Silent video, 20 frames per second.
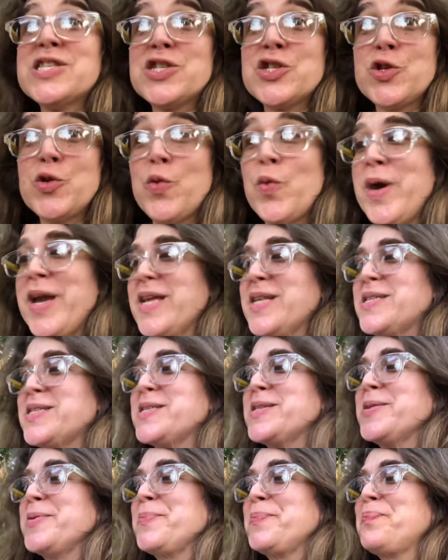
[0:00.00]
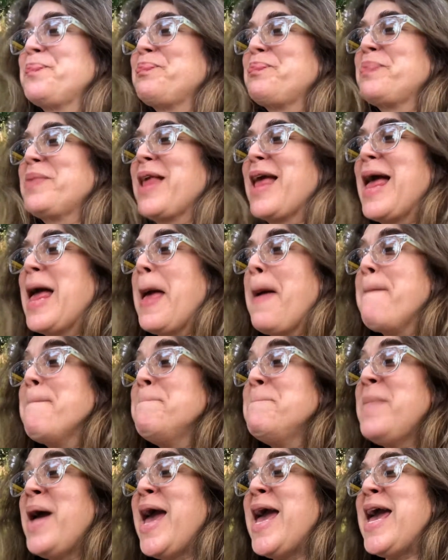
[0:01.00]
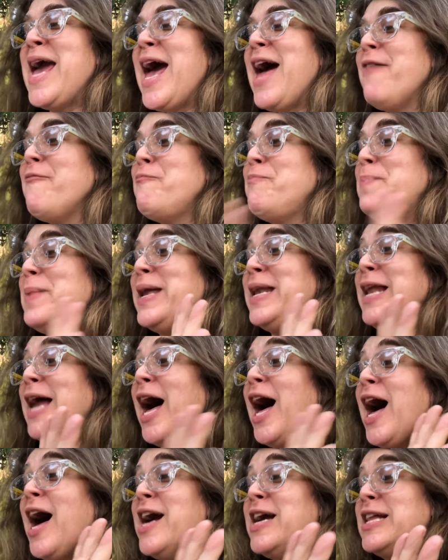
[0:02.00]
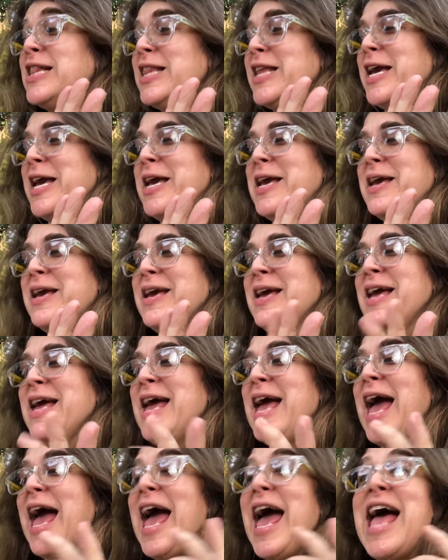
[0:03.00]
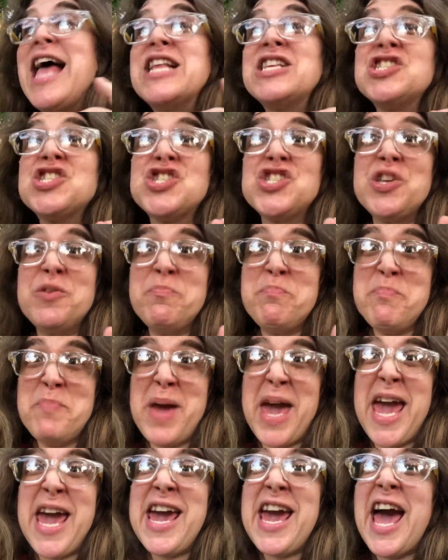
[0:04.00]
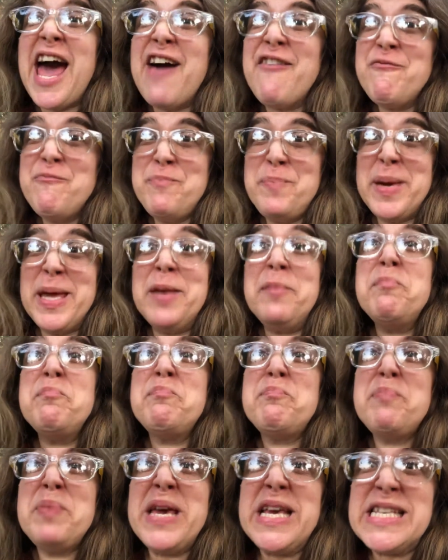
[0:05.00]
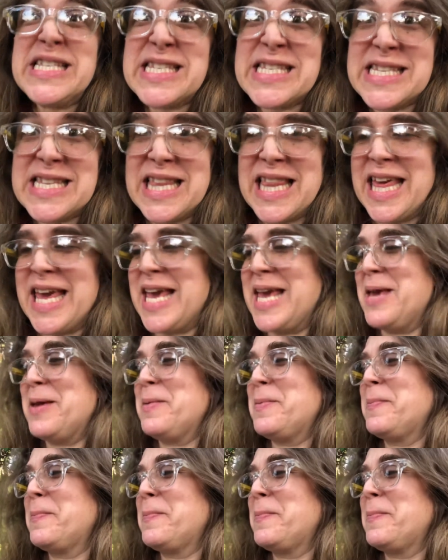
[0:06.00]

Twit may have been ugly, and she may have been beastly,